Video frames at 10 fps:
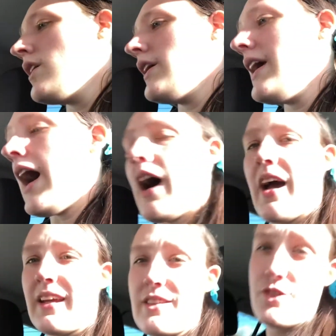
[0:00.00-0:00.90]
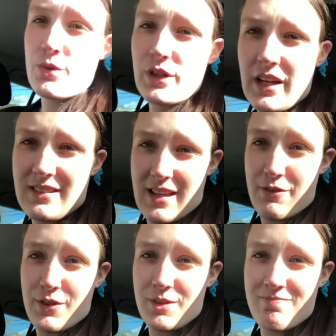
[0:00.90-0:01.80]
yeah I get to do a lot of
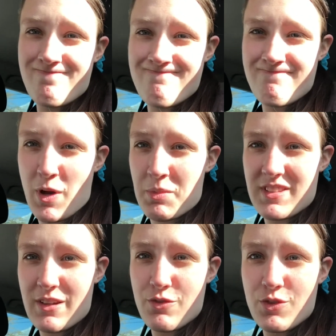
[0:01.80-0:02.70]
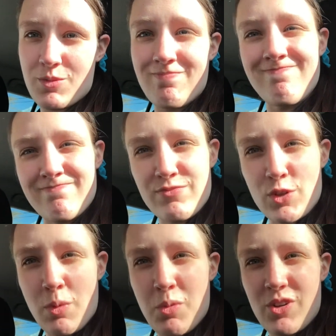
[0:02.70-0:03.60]
stuff by myself for
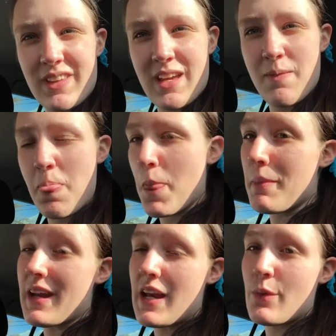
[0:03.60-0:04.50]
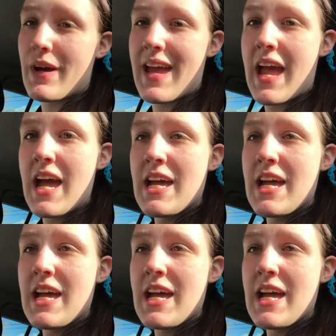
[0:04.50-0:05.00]
my birthday but anyway